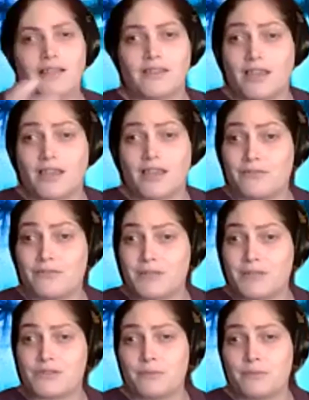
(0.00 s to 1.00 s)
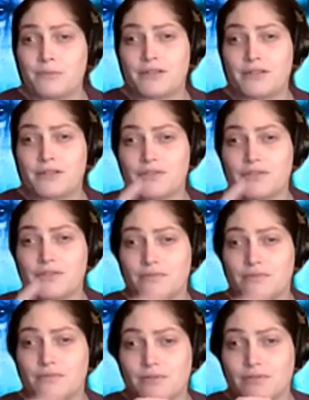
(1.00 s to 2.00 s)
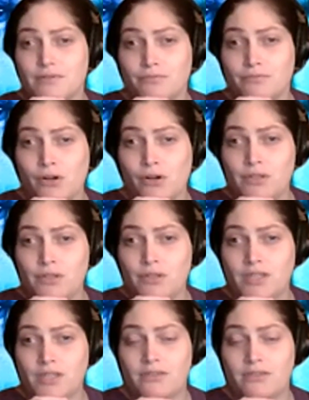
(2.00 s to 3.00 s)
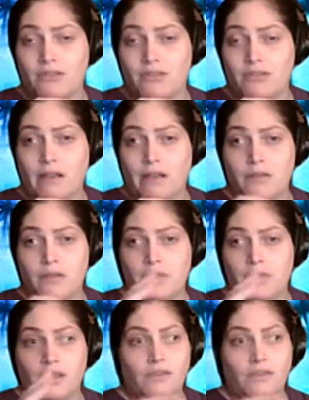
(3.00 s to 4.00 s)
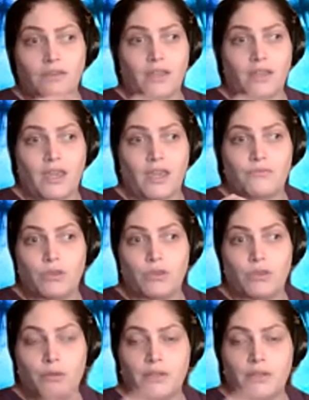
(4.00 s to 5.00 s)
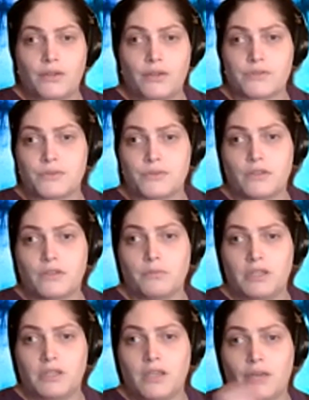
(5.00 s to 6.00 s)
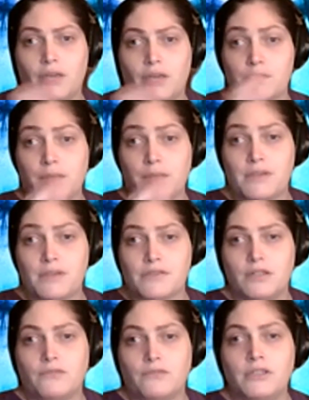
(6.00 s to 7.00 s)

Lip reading: I didn't have my spirit box rolling at the time, and I didn't have nobody else with me. I was by myself.